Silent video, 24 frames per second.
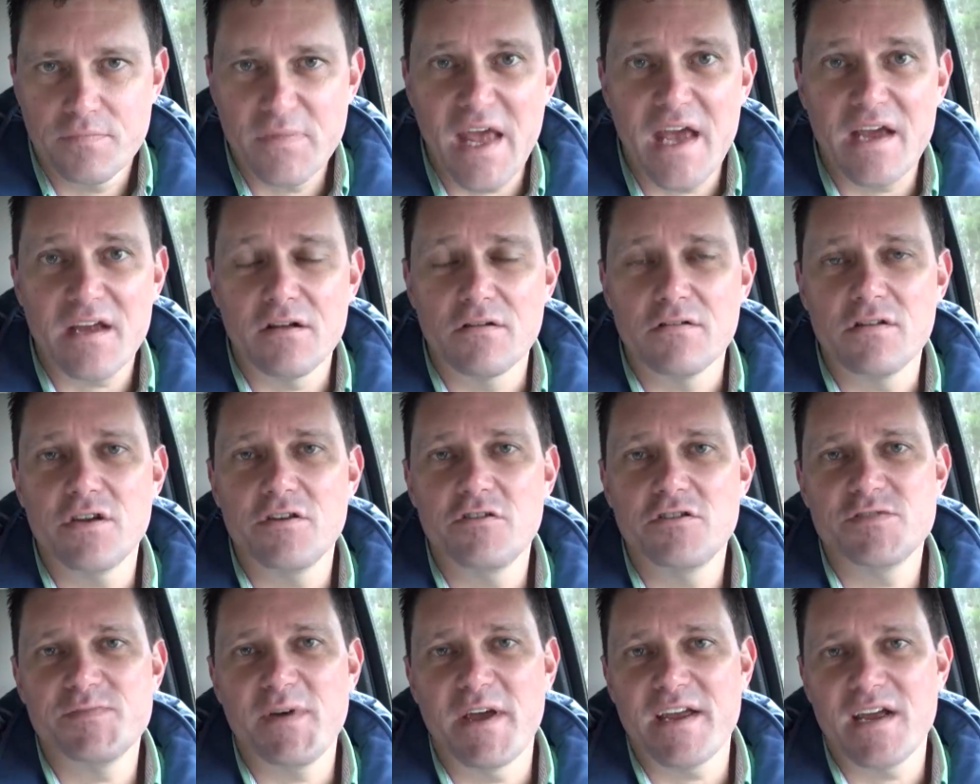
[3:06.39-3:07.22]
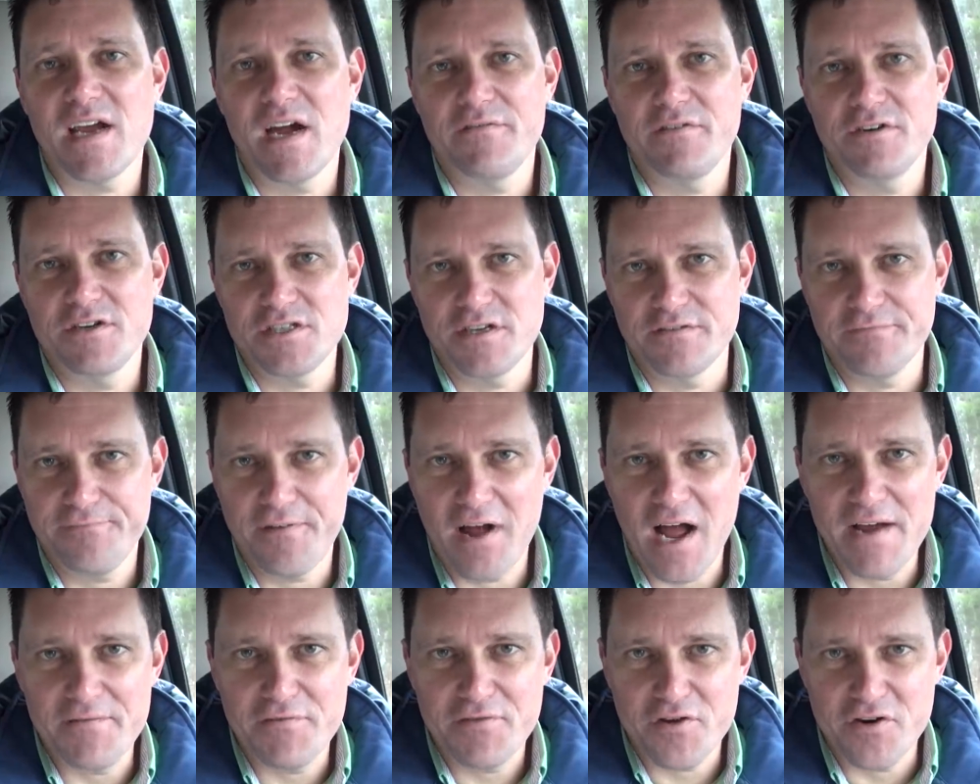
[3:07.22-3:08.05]
That concludes my coverage on
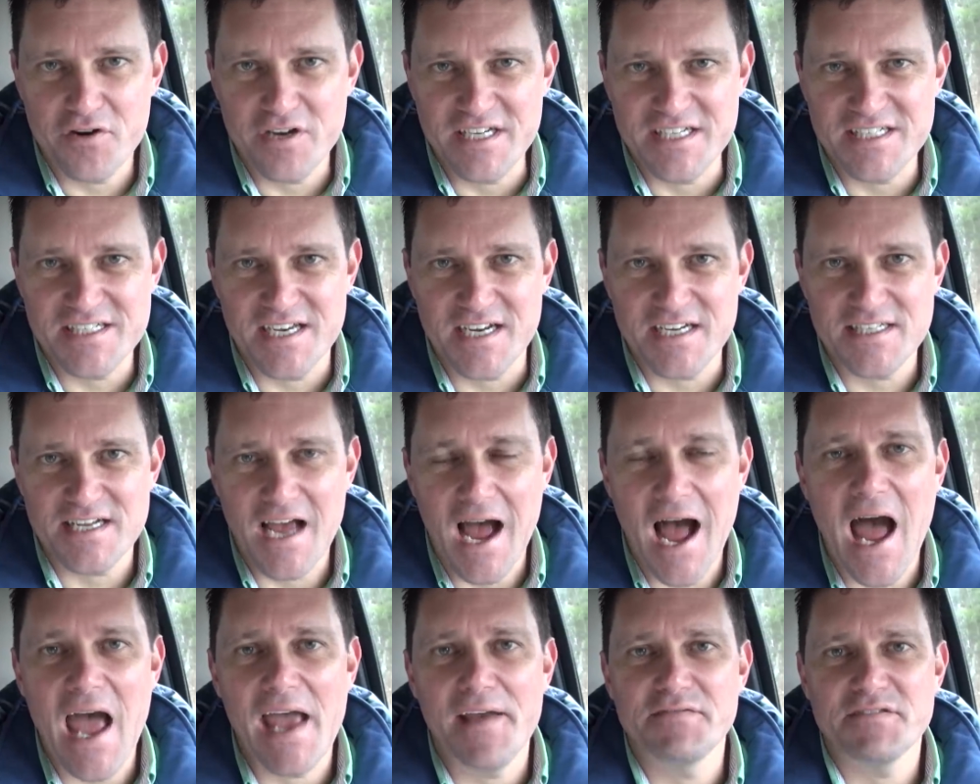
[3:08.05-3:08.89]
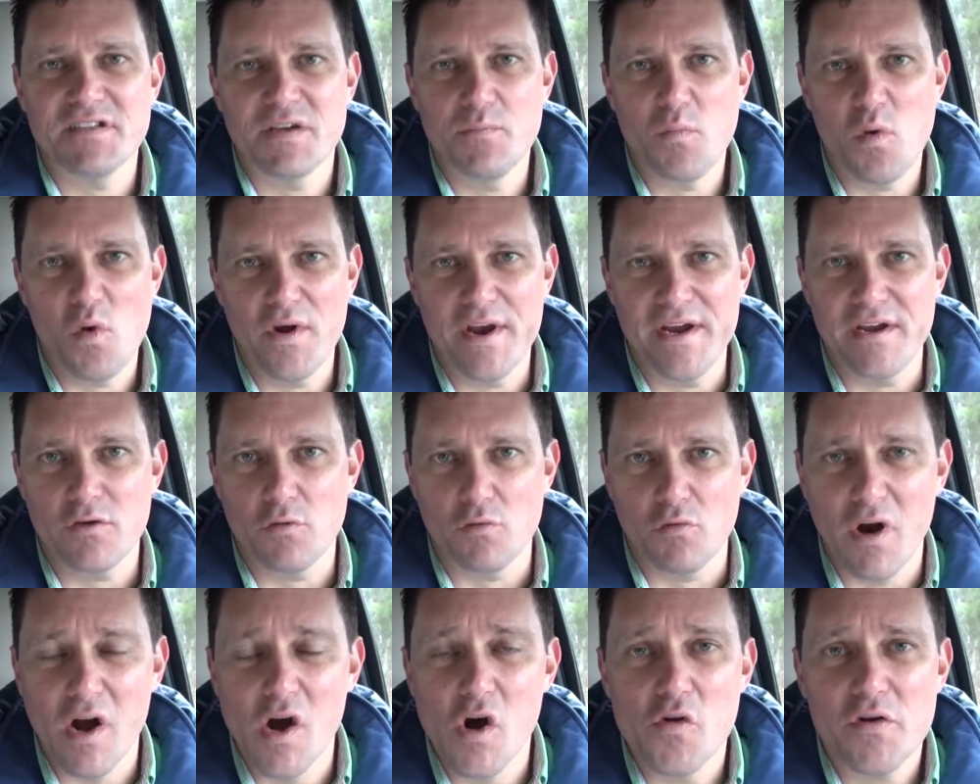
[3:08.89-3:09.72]
five thirty-six Ives Point
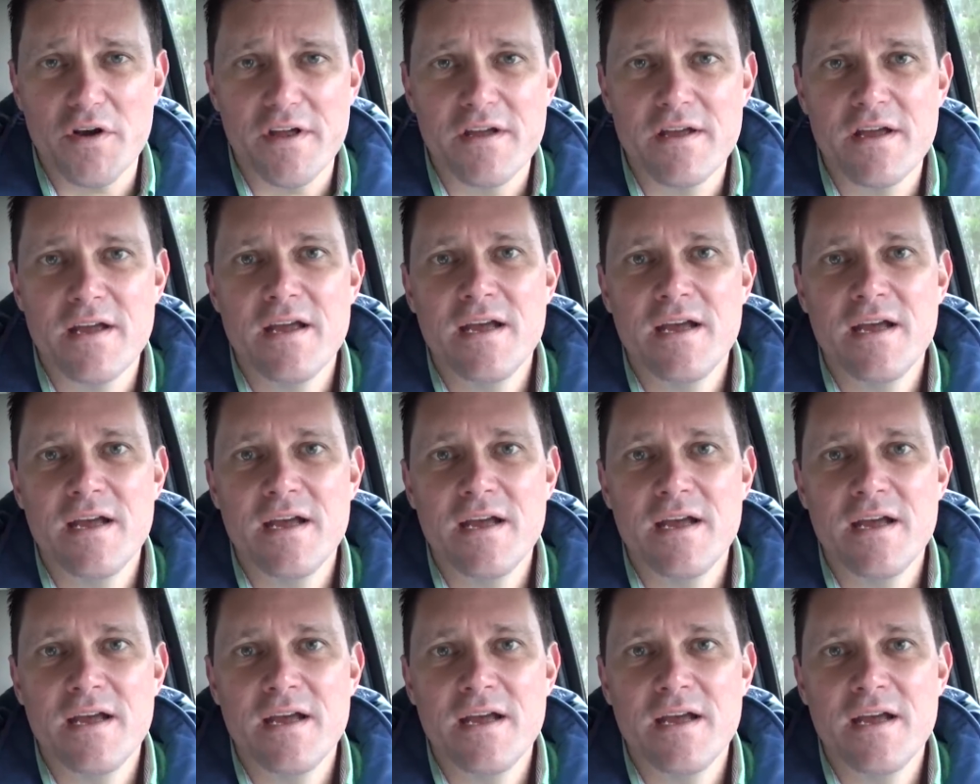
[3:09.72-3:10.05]
Road.